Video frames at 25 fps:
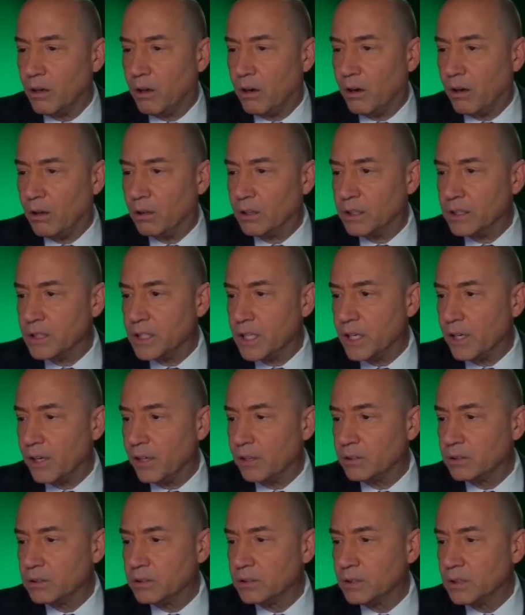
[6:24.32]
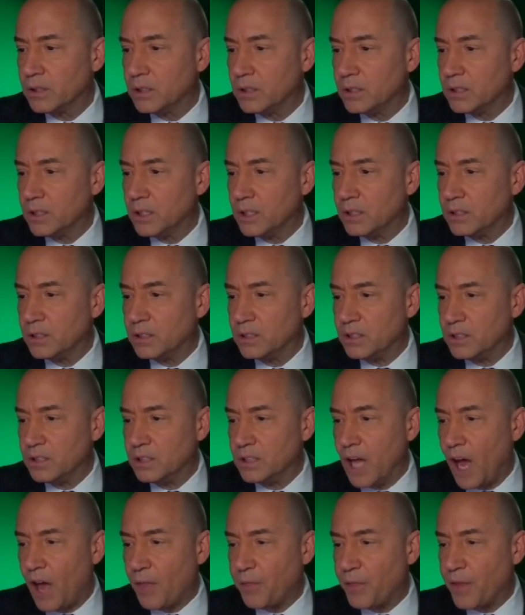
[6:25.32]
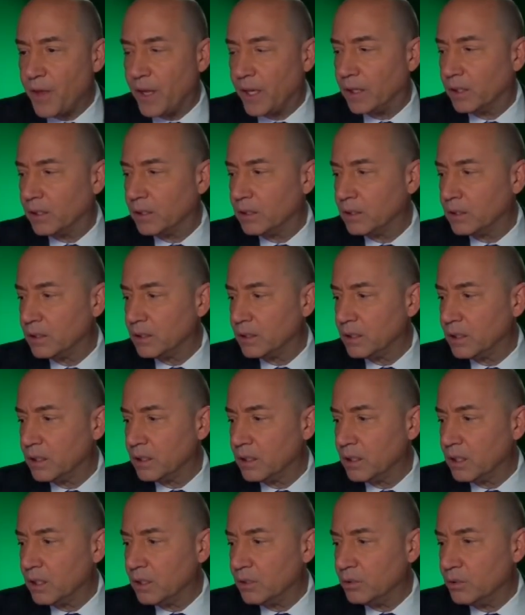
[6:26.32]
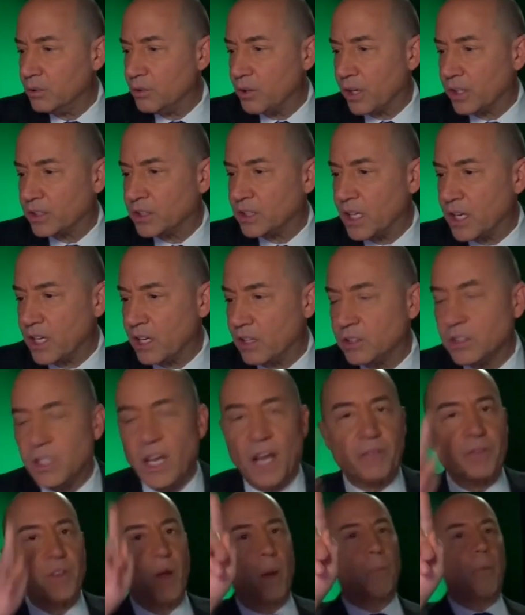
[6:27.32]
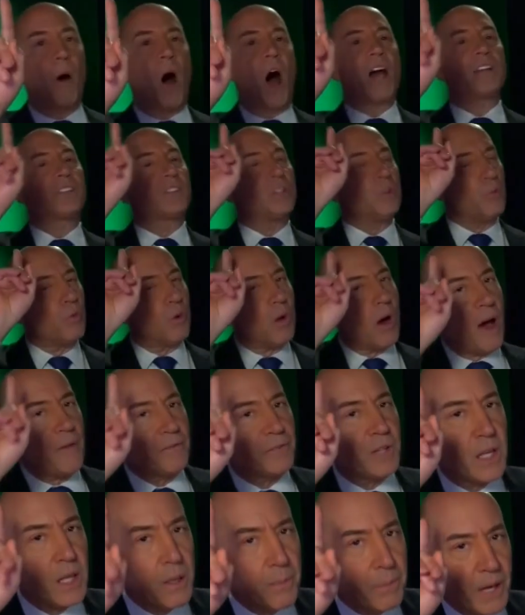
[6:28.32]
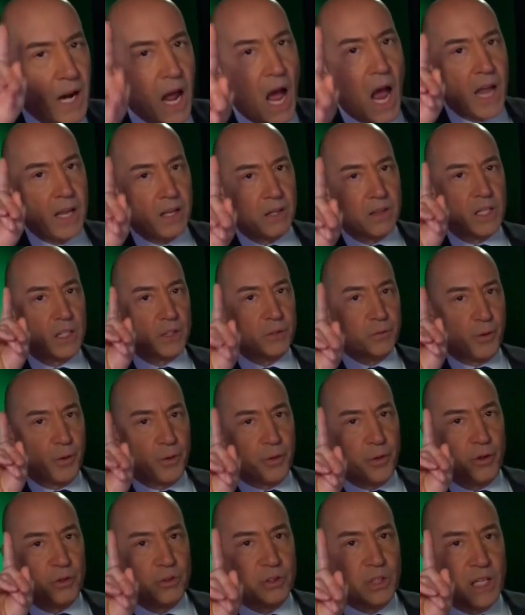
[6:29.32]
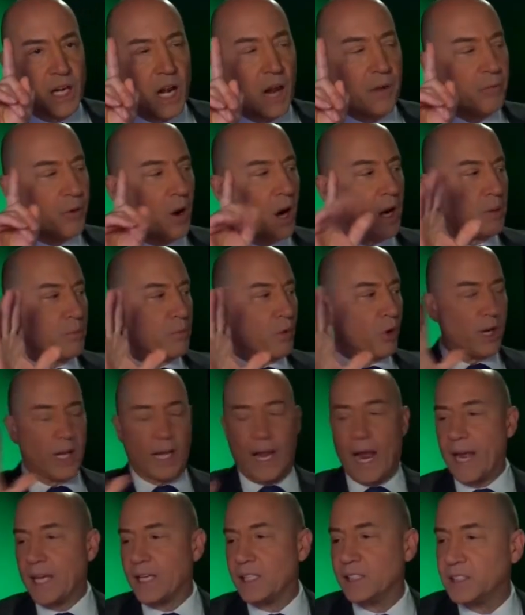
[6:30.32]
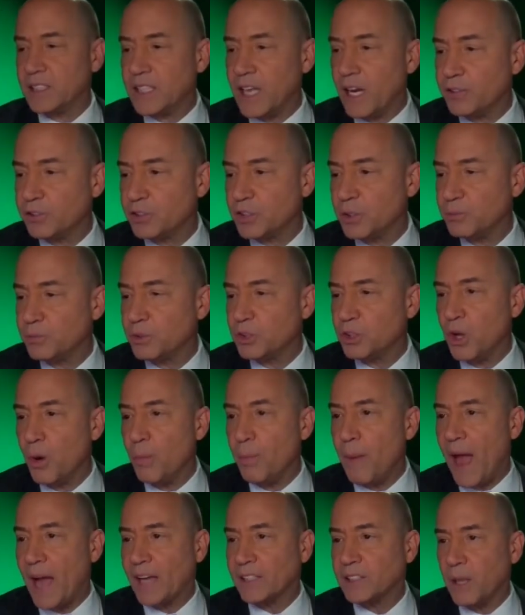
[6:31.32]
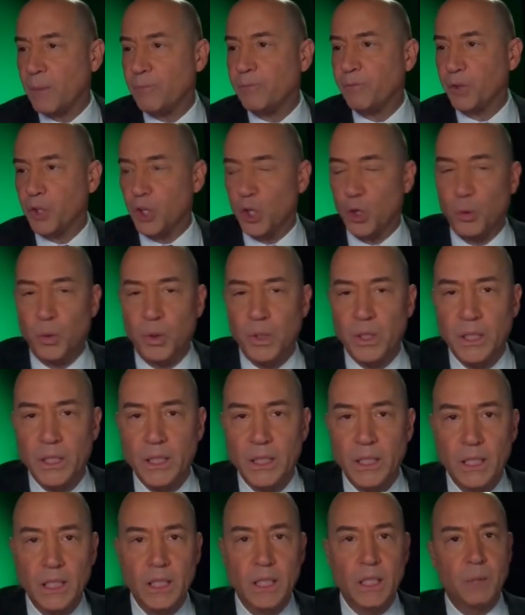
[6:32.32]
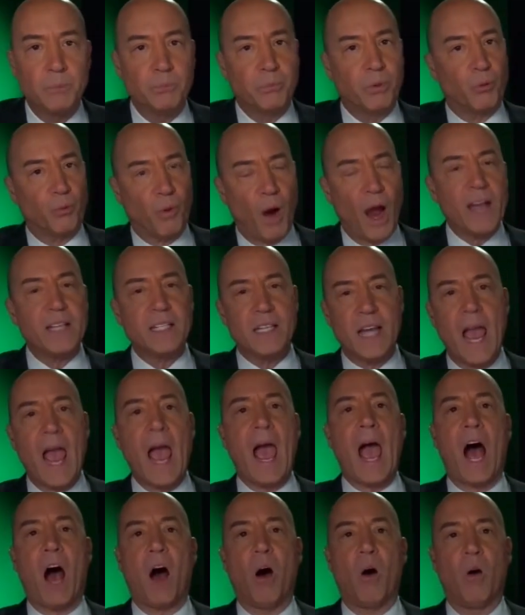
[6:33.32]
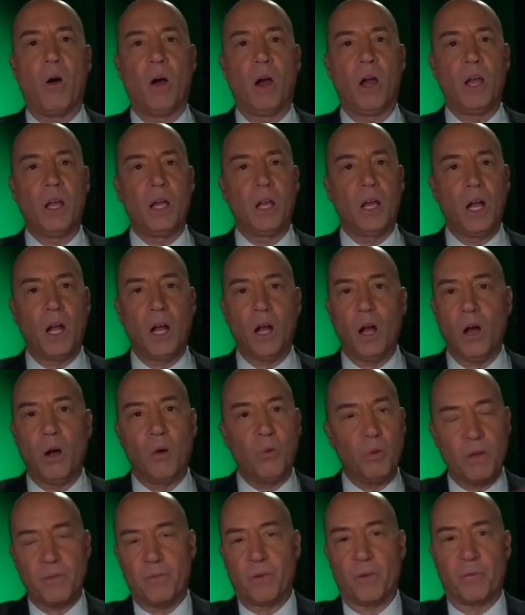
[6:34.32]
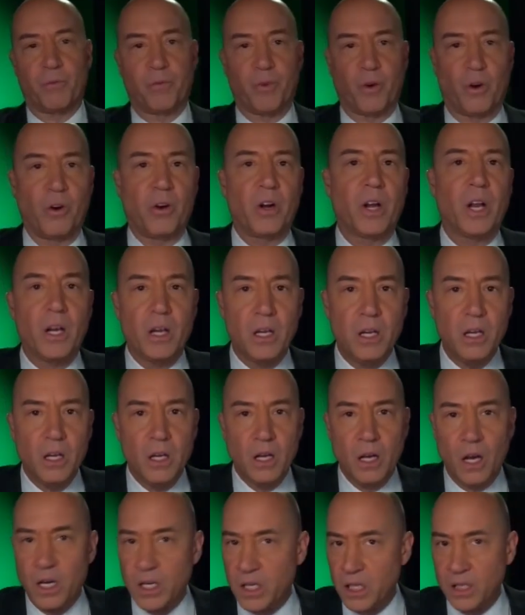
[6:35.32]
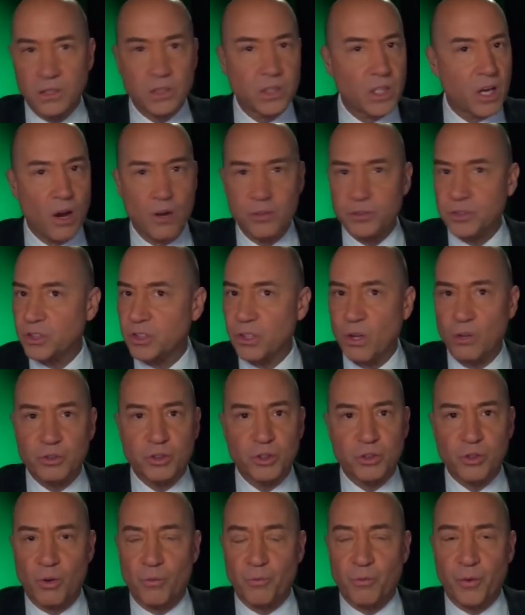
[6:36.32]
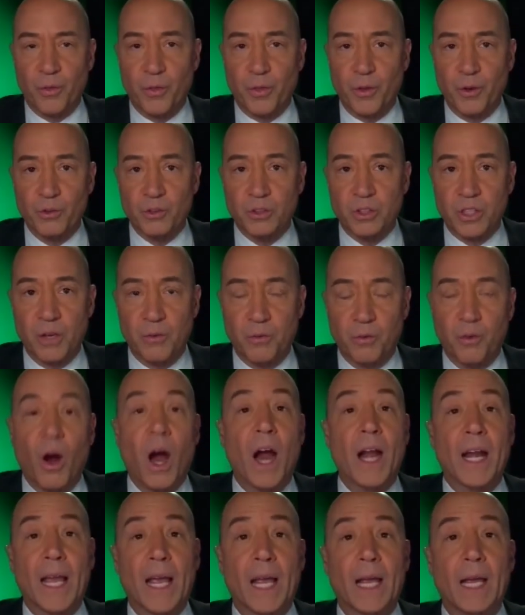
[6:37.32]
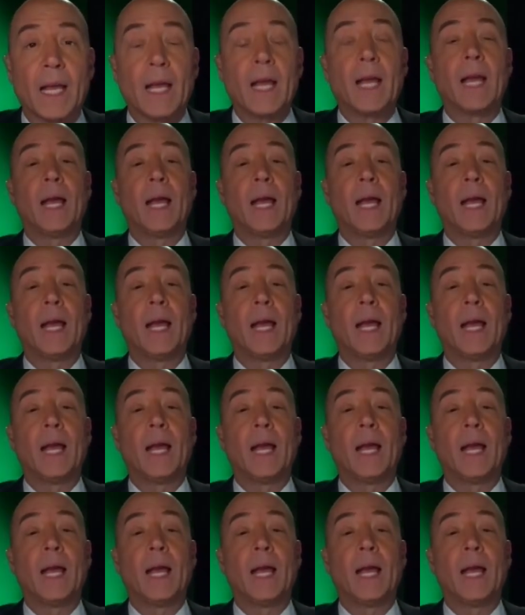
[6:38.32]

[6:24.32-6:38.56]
All in here. Nothing. New York City and South. Now, Boston, we'll have to keep an eye on this for Thursday night, Friday morning. I could see how some snow backs up for you. But right now, we've averted an East Coast snowstorm for Thursday, Friday.